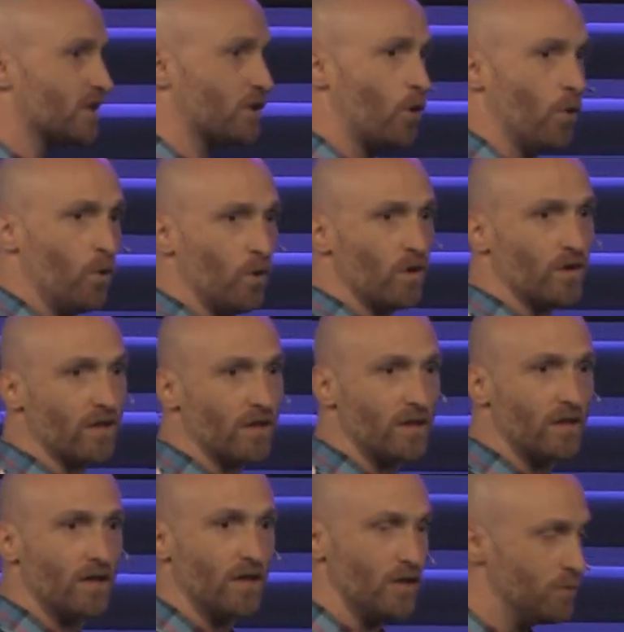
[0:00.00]
cord.
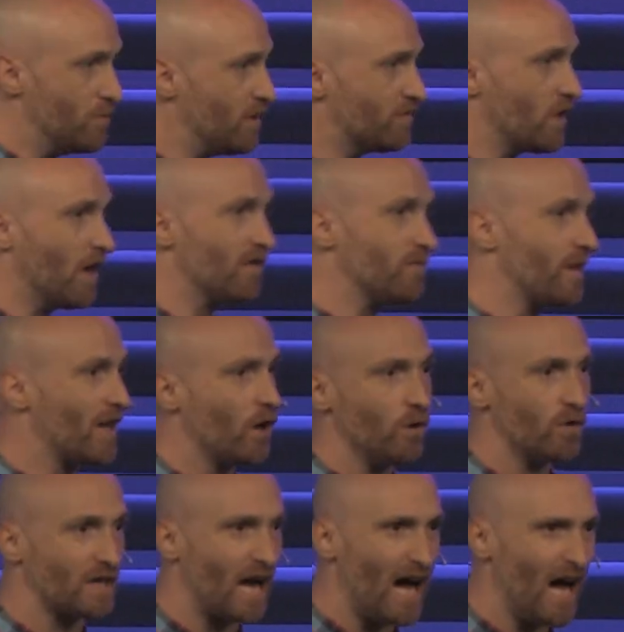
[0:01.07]
You moved on from that
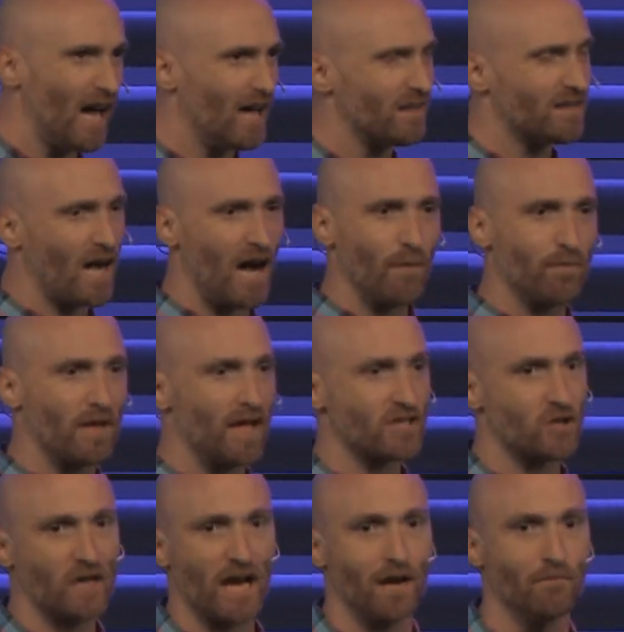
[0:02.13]
whole God
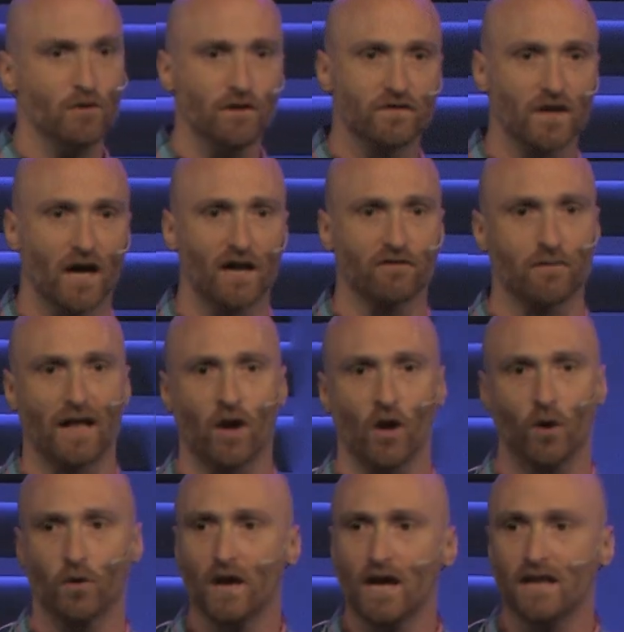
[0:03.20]
complex. You kind of moved on from that
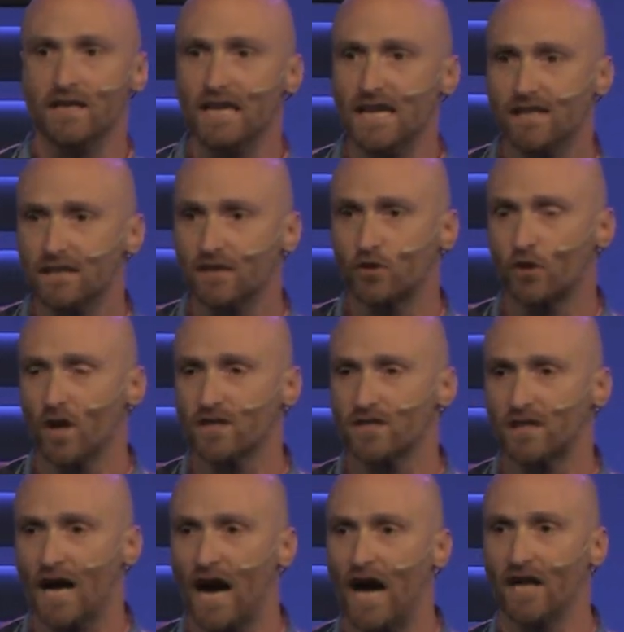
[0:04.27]
whole needing to
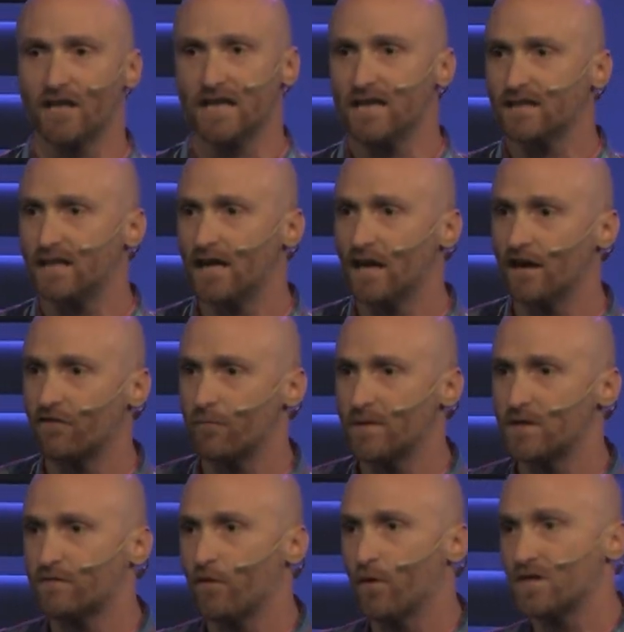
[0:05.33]
trust God, needing to hear from
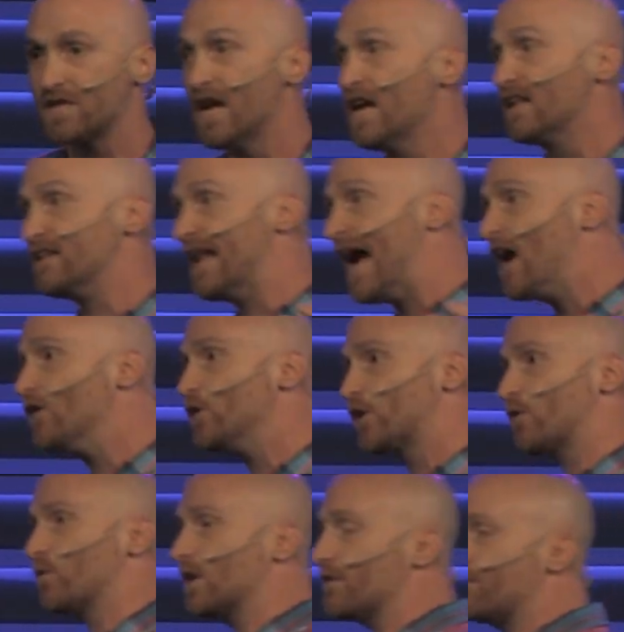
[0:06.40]
his voice. Now you
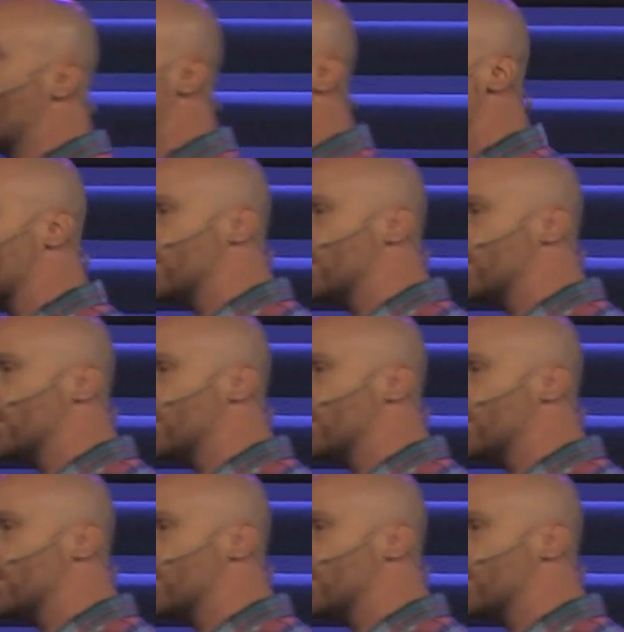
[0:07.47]
can really focus on